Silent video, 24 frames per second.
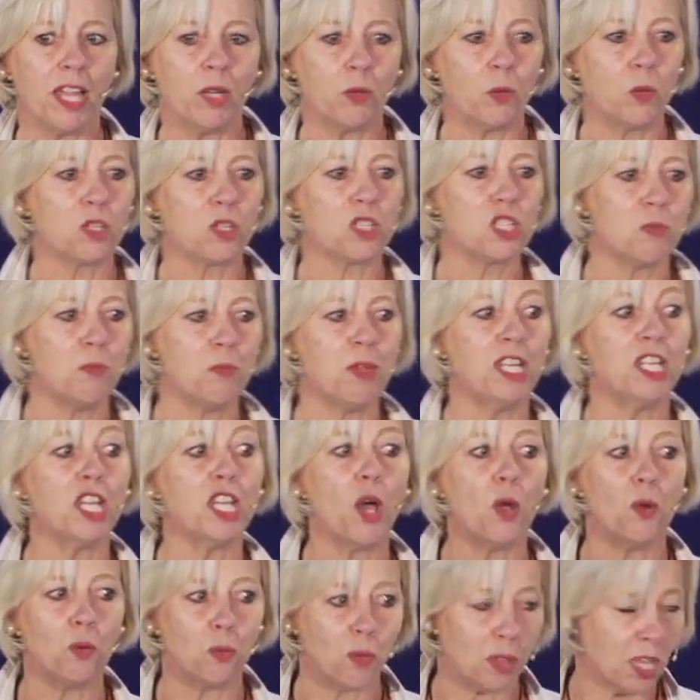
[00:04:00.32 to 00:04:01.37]
order to be
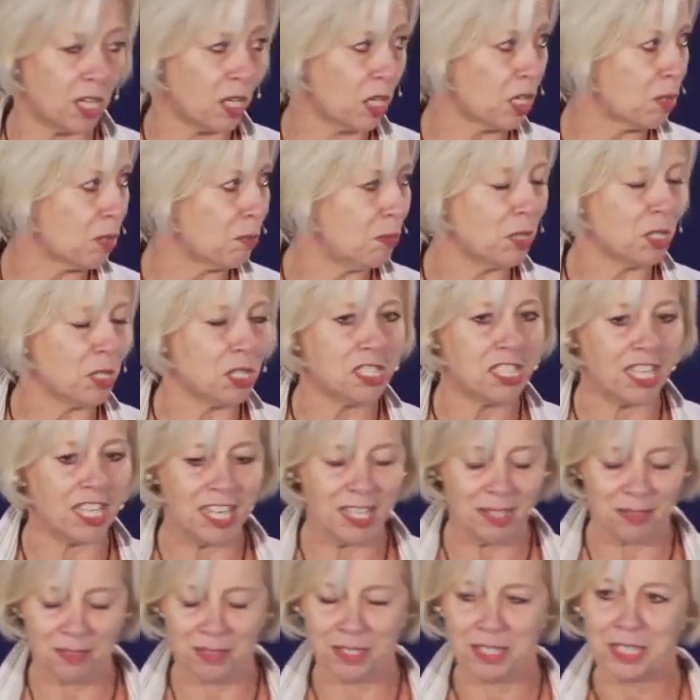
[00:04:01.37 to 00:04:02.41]
known within a community.
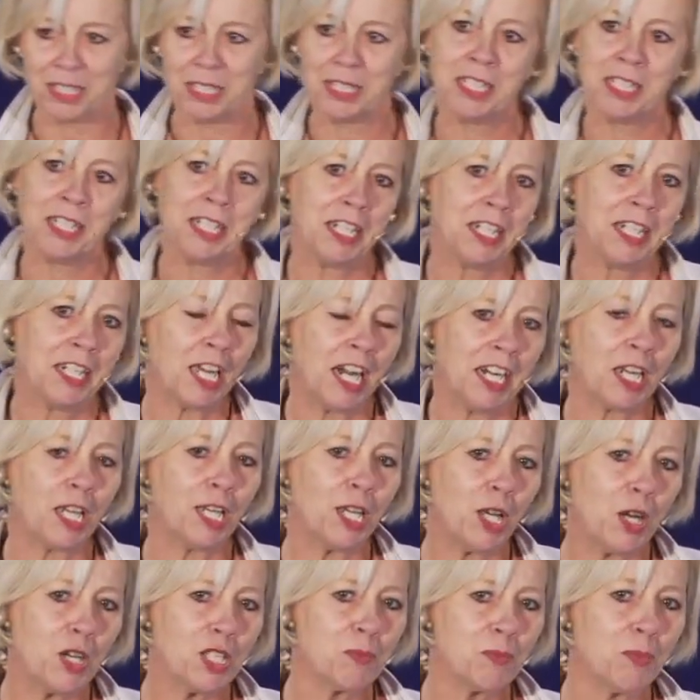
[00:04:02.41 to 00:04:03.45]
And
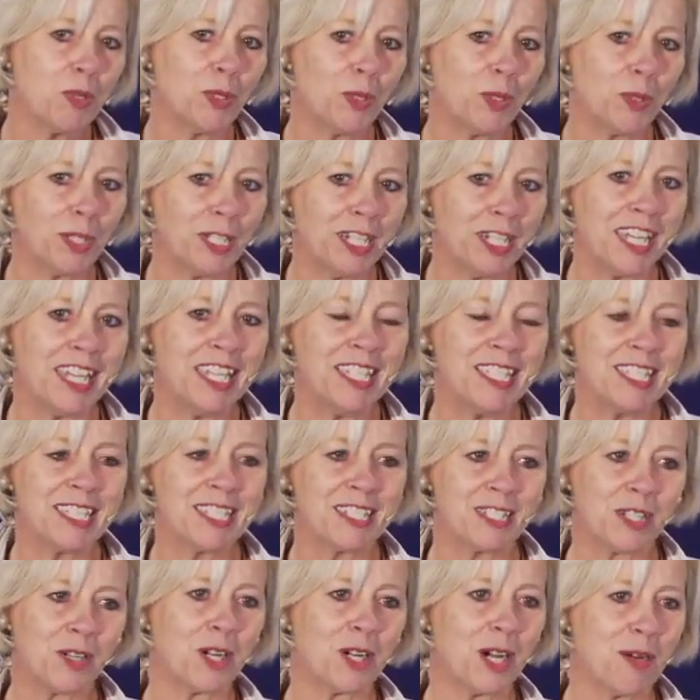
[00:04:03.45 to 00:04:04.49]
last but not least, and
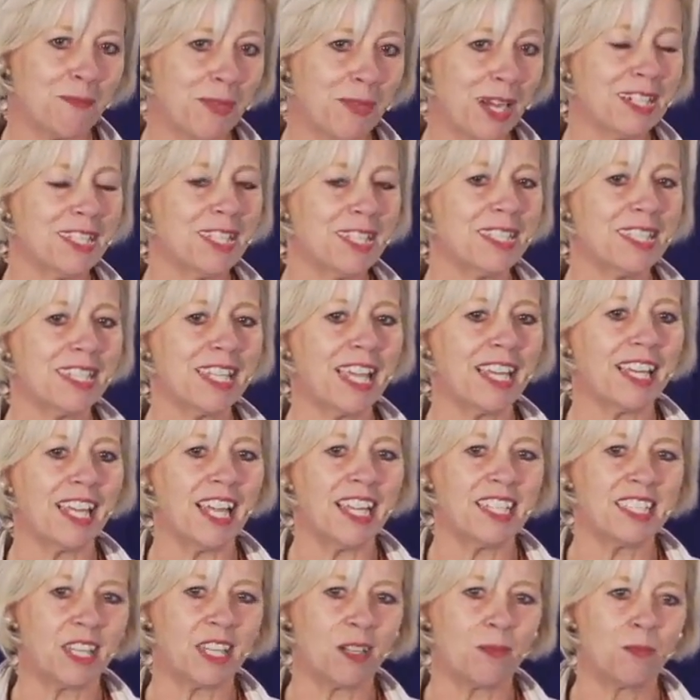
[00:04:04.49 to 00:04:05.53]
I'll come back to this again
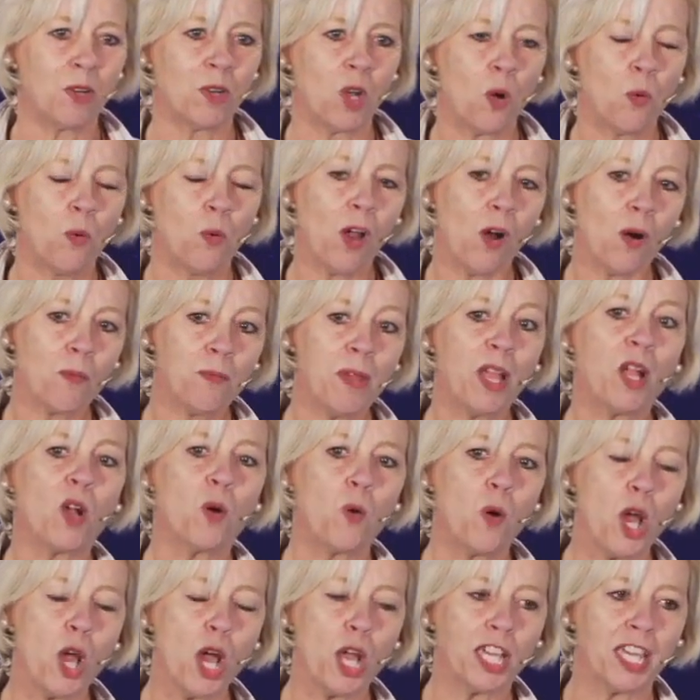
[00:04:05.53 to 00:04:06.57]
later, we are a bit
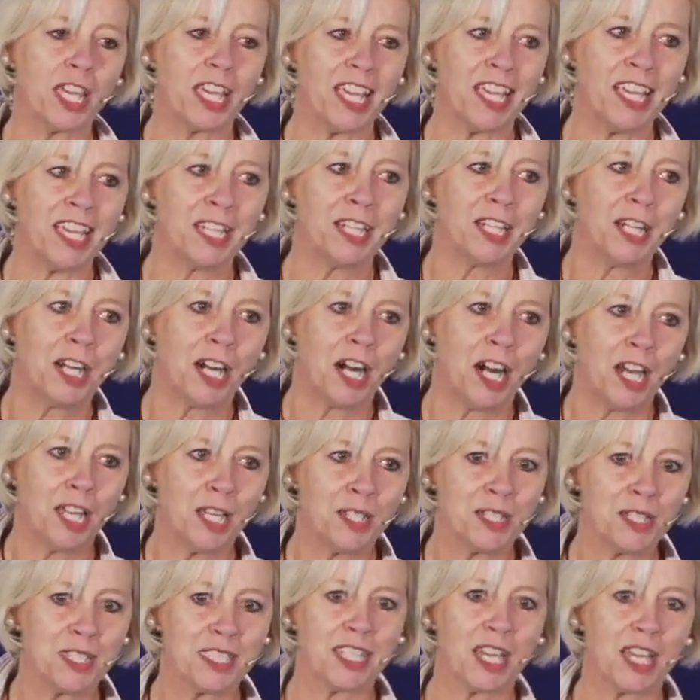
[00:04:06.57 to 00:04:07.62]
quirky. I
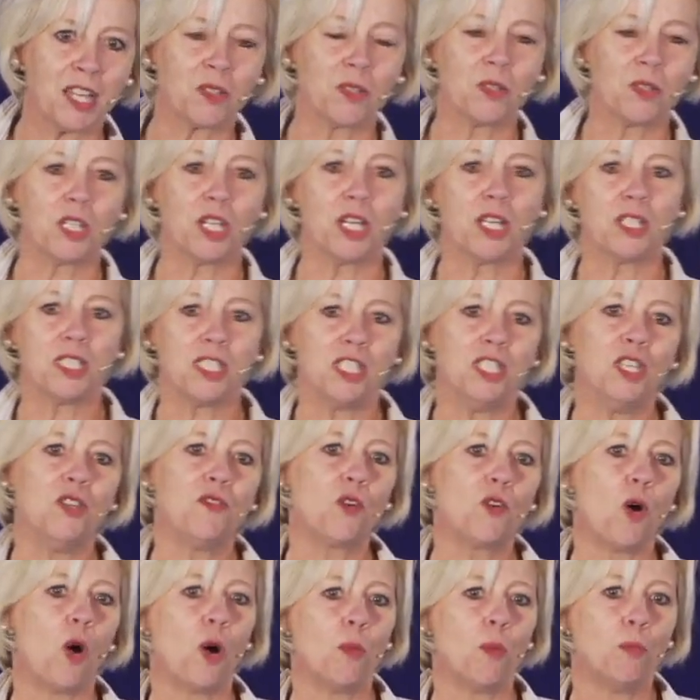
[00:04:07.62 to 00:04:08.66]
understand on Guernsey you've
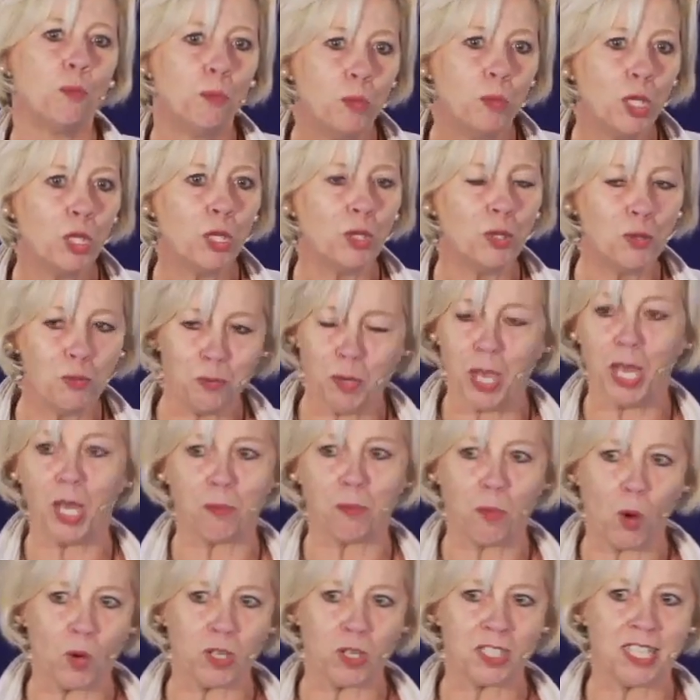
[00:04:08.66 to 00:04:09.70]
got blue pillar
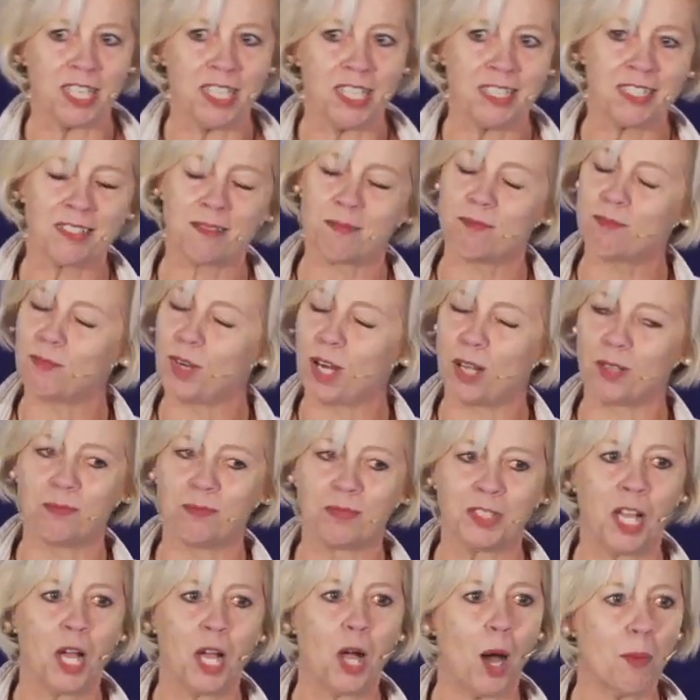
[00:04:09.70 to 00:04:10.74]
boxes. Well,
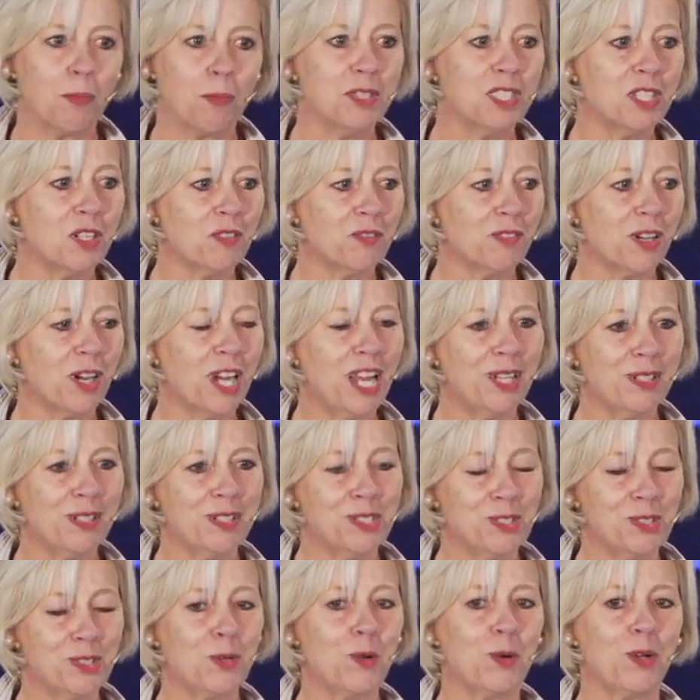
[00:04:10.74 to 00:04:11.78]
up until very
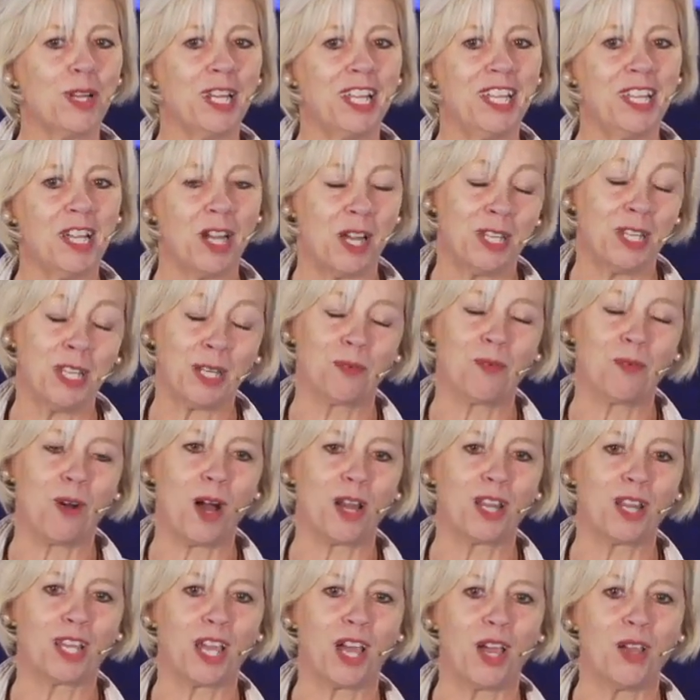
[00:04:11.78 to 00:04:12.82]
shortly, a little while
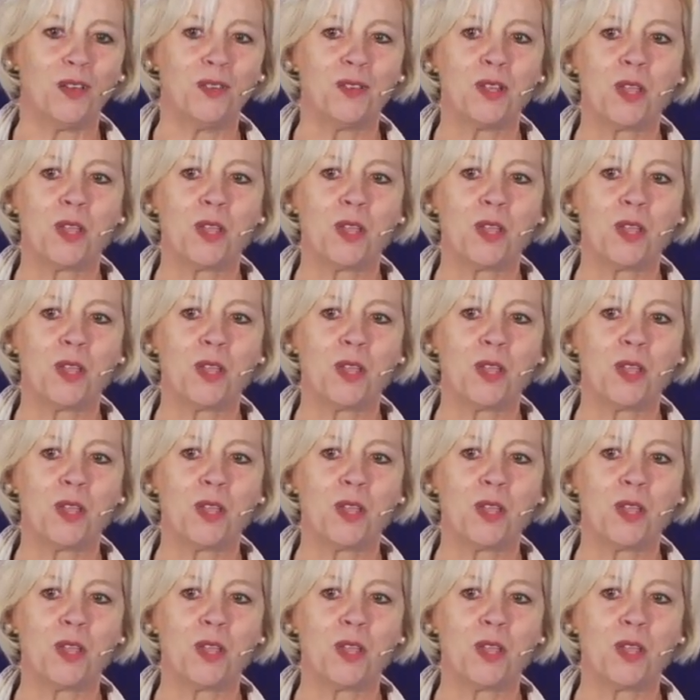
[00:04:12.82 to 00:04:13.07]
ago,